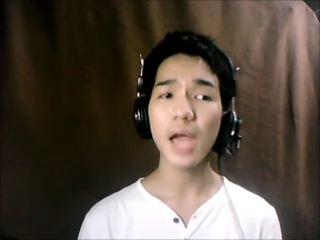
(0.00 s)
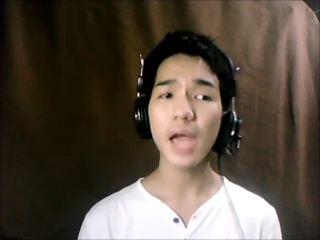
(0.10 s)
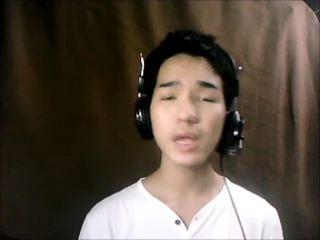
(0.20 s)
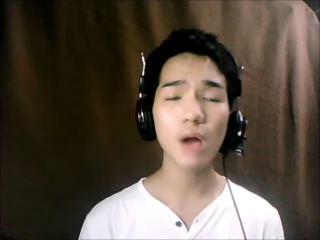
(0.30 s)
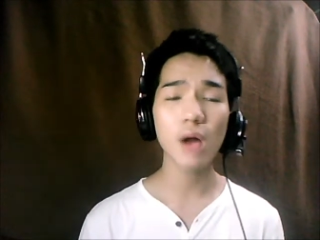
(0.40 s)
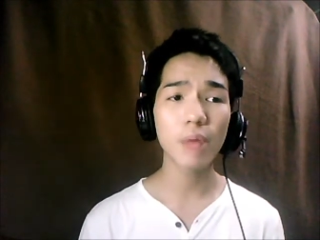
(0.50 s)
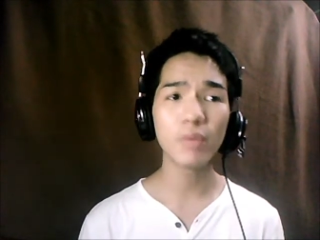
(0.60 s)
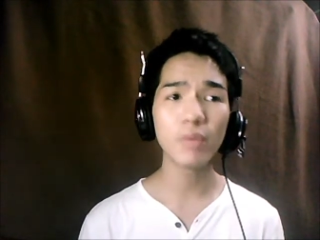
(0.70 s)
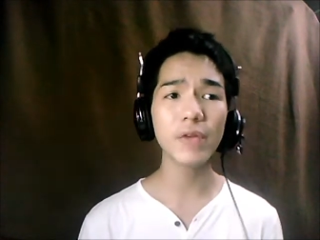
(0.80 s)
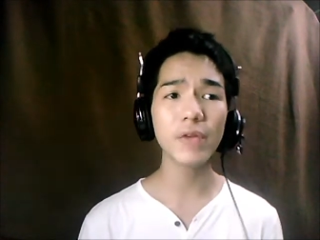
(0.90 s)
At the end
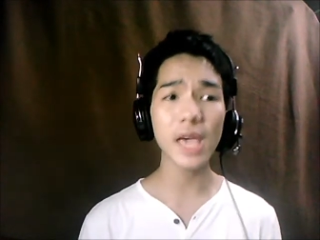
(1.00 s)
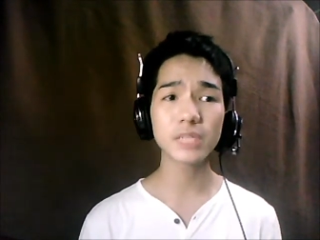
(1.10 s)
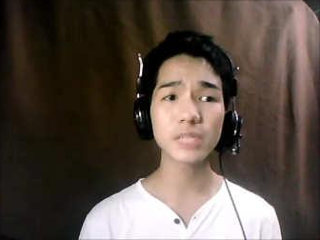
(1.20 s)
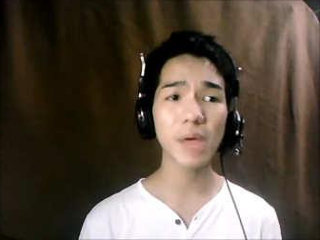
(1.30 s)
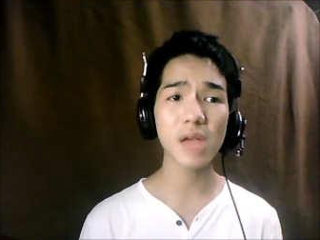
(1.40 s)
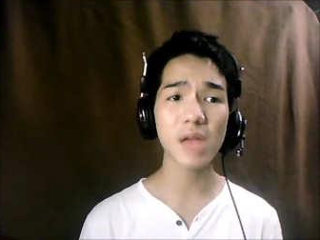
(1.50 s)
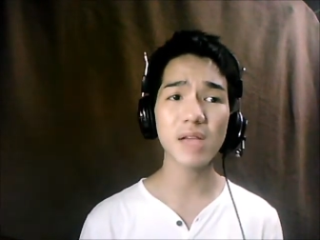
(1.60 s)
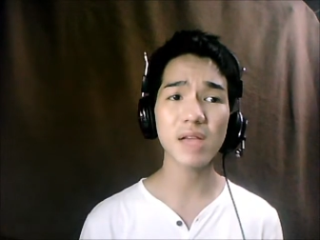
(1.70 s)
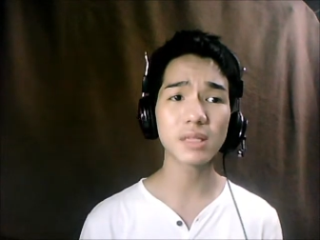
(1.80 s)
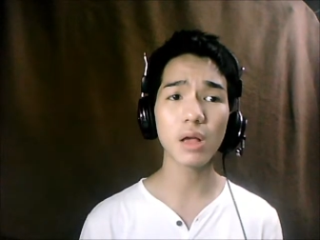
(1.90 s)
of movie,
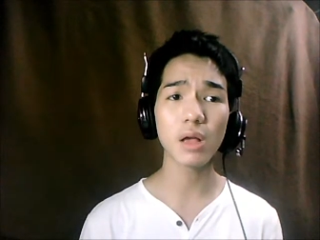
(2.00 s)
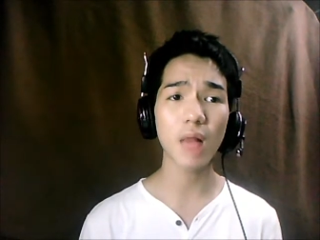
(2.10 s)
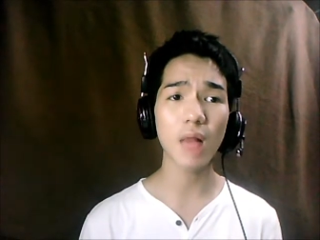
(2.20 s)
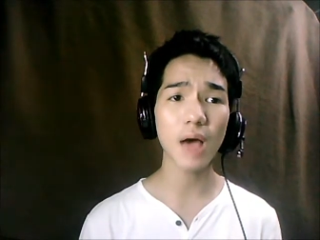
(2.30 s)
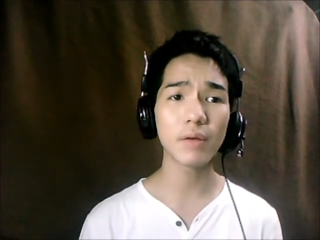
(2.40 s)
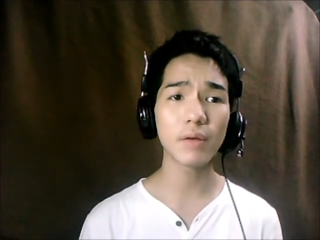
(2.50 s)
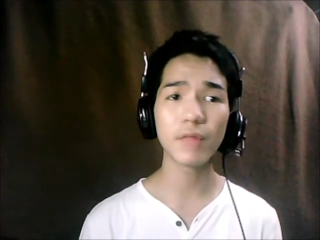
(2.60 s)
that's real life.